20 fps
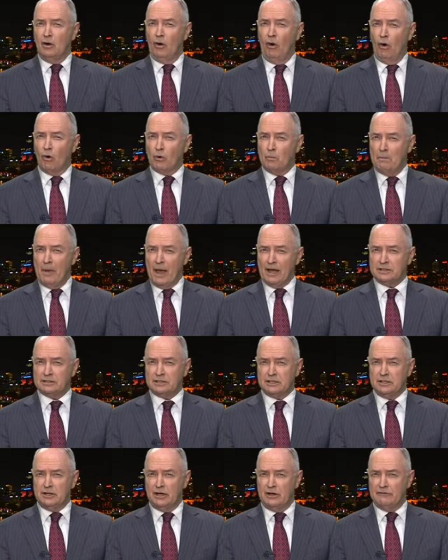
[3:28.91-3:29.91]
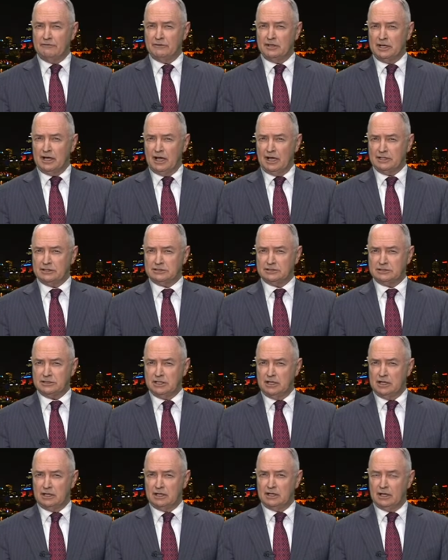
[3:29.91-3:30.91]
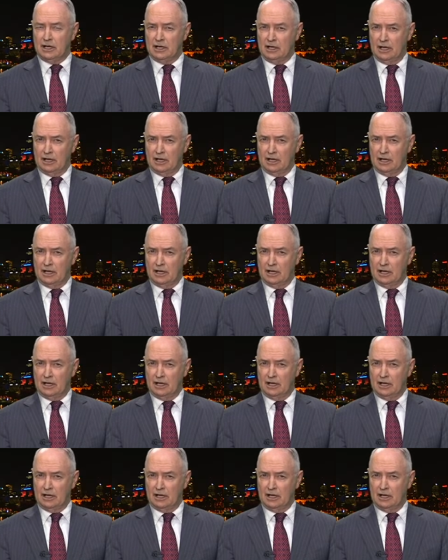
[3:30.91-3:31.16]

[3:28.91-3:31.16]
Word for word: augmented over the last uh,